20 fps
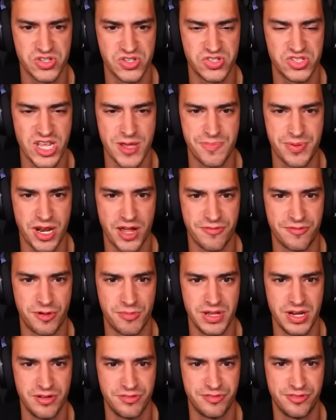is steep enough
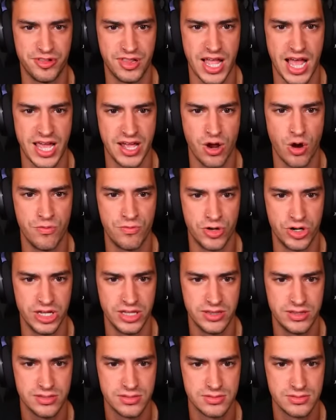for me to fly over
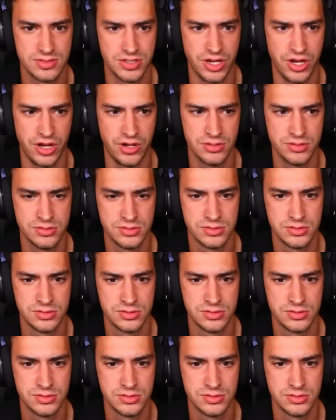it, you know?